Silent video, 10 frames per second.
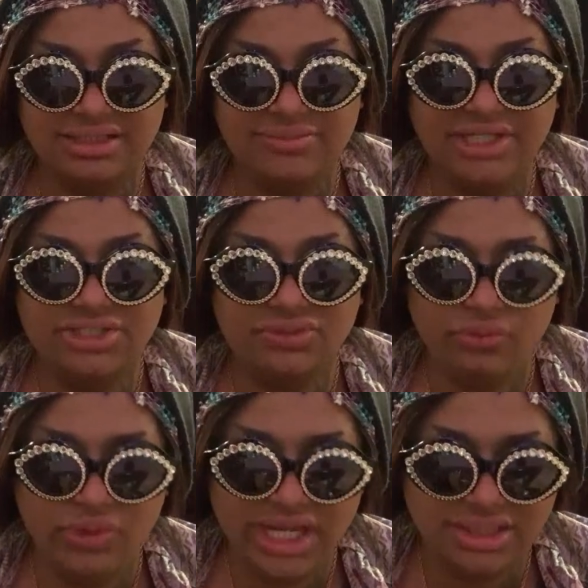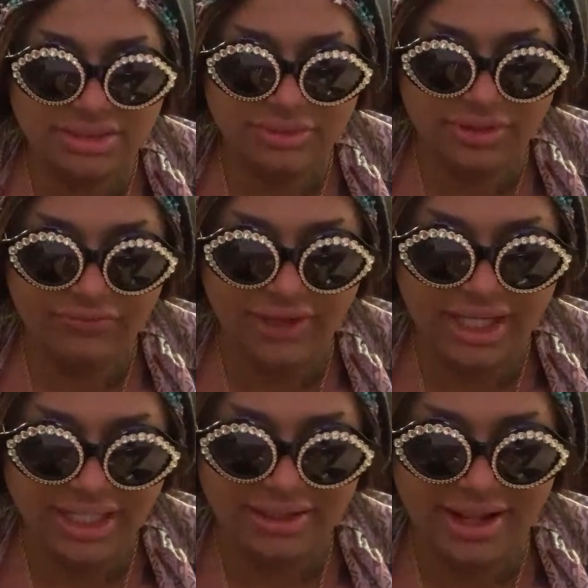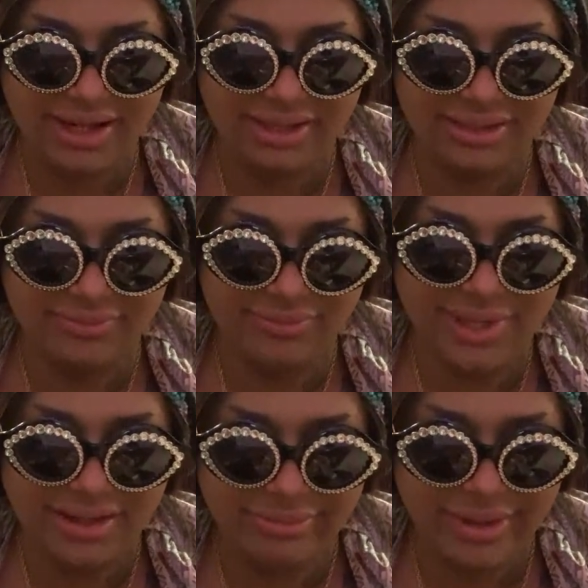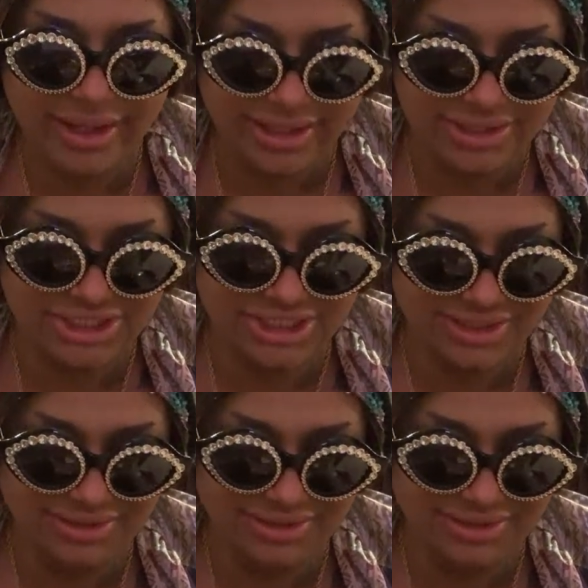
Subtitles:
It makes you weak to be a fucking, like, bitter bitch.